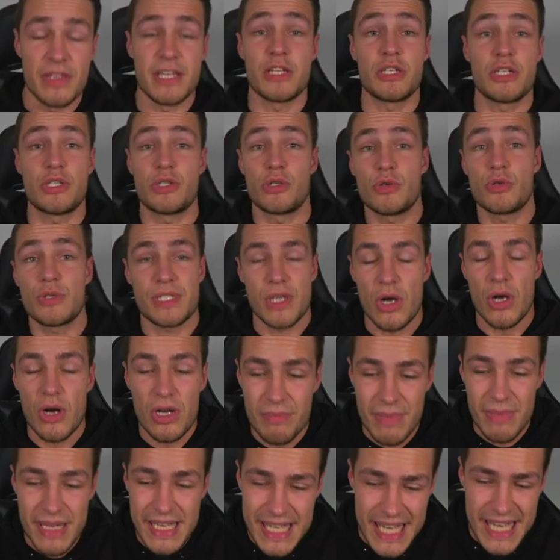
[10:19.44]
These shorts
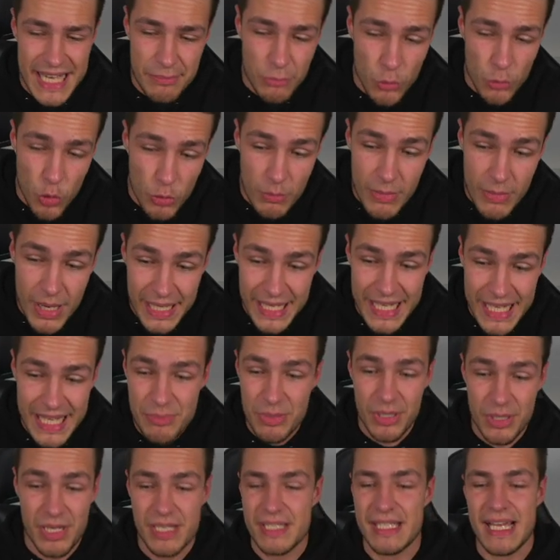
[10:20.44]
aren't making more money
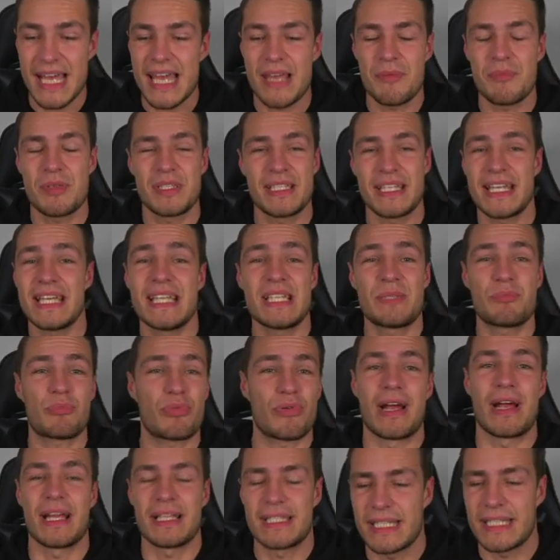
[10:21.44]
because AMC is
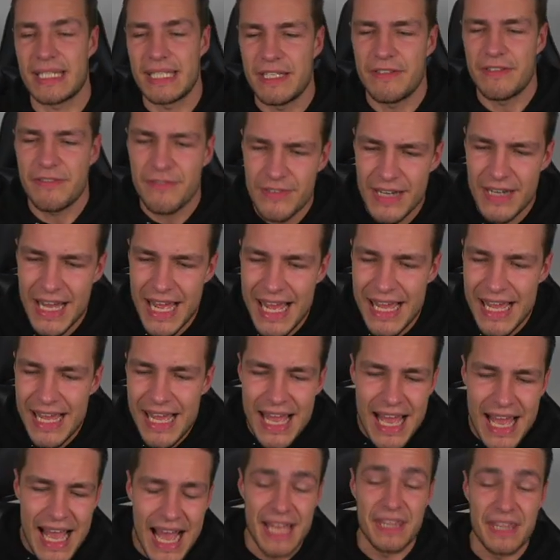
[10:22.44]
practically flat,
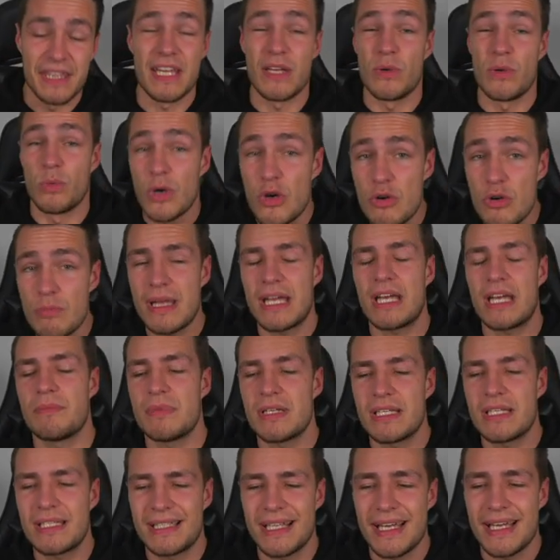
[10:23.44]
and they will make a
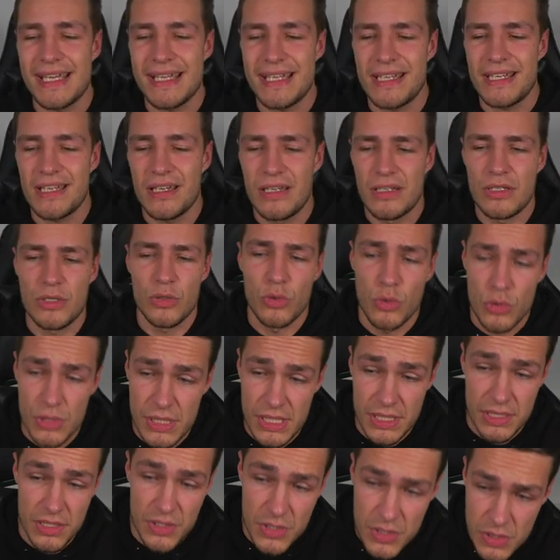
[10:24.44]
mistake,
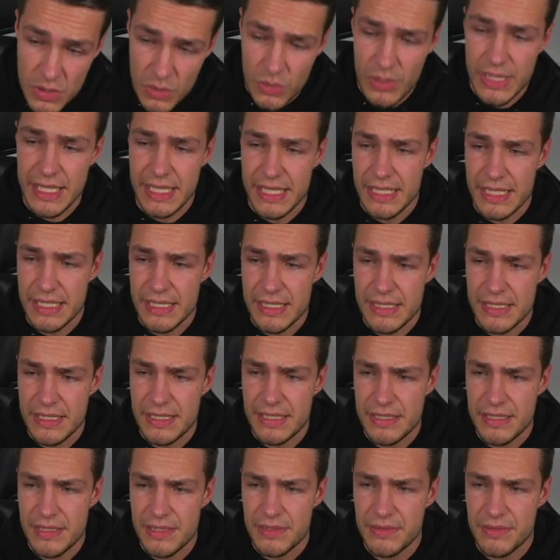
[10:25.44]
causing the
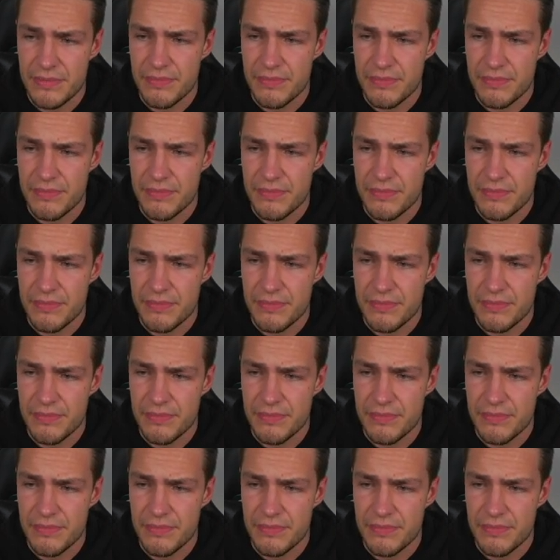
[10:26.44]
squeeze.